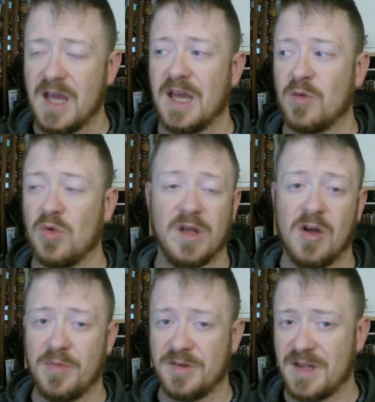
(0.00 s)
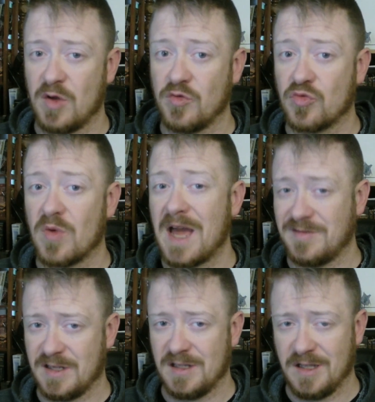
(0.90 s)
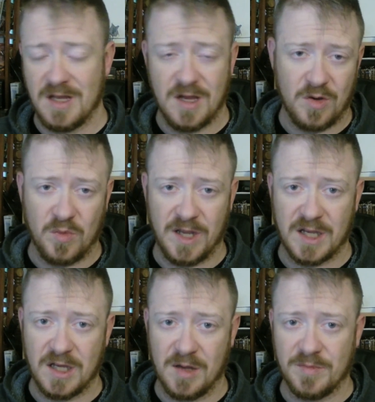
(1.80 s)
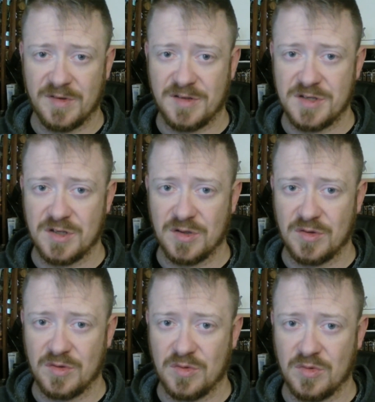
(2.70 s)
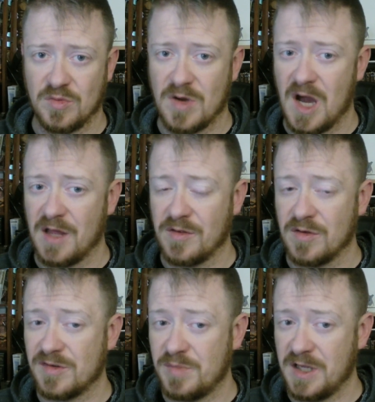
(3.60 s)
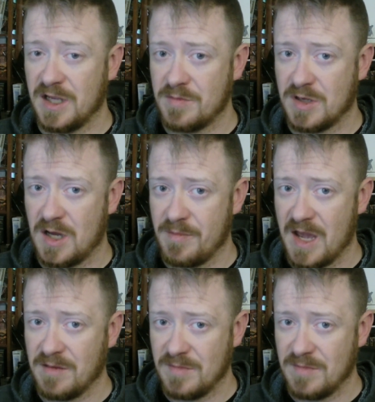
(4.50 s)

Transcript: and it will help us out drastically when it comes to either speeding up combat